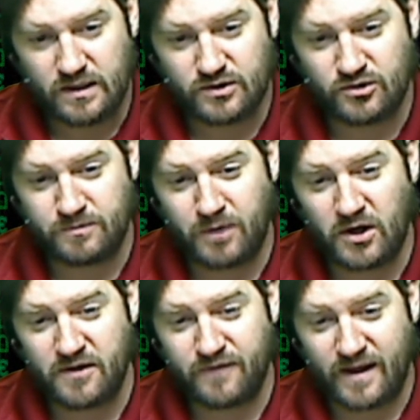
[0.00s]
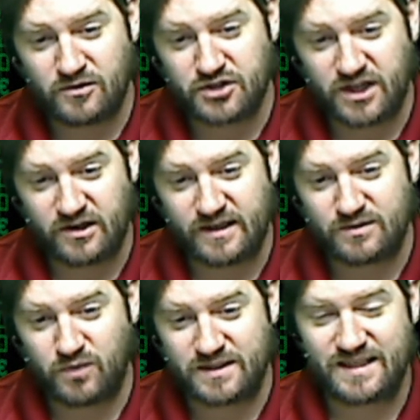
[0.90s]
Third-party file sharing is
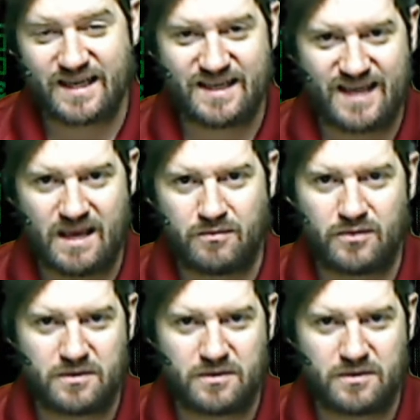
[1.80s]
once again enabled.